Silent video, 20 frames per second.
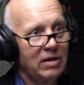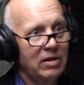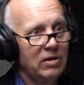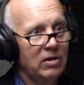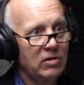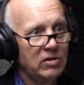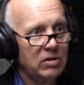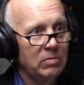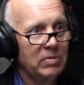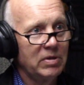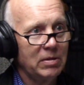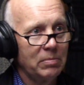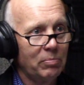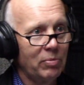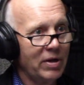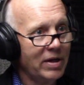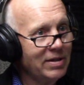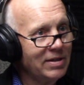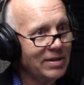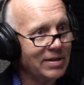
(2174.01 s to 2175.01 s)
you know, so many
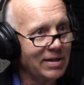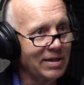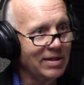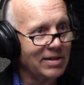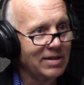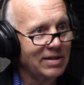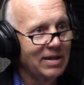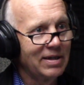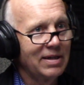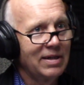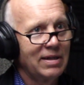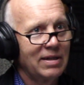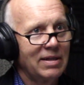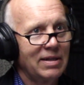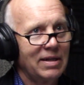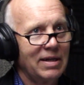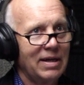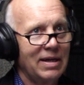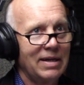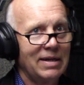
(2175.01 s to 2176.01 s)
blessings
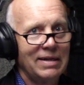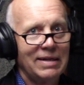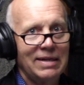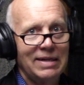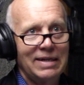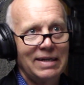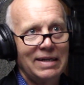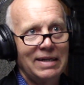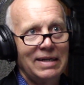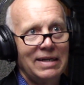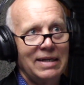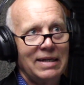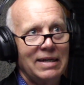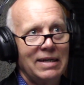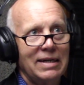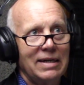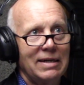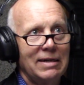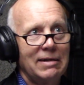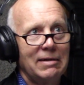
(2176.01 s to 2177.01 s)
that,
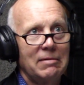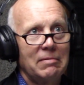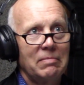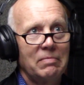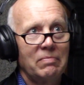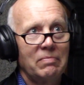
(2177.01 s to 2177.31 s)
you